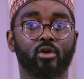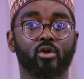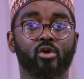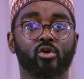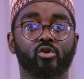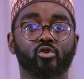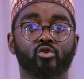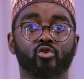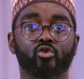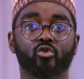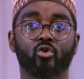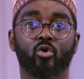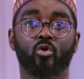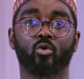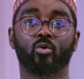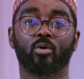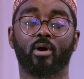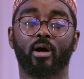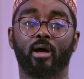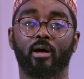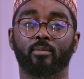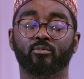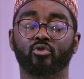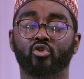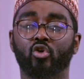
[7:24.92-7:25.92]
So
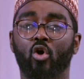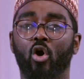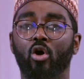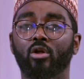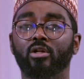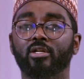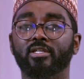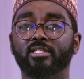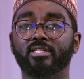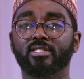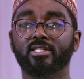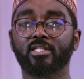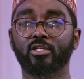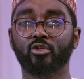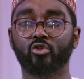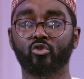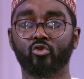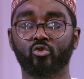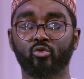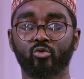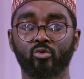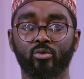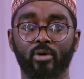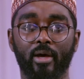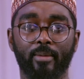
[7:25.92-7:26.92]
scholars need
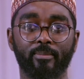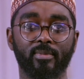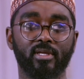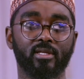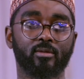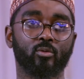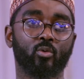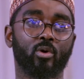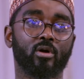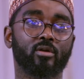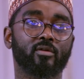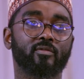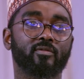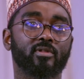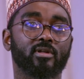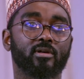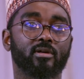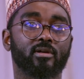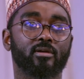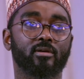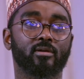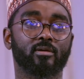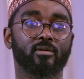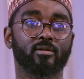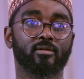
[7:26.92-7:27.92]
to, one of
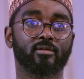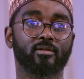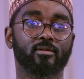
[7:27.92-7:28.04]
the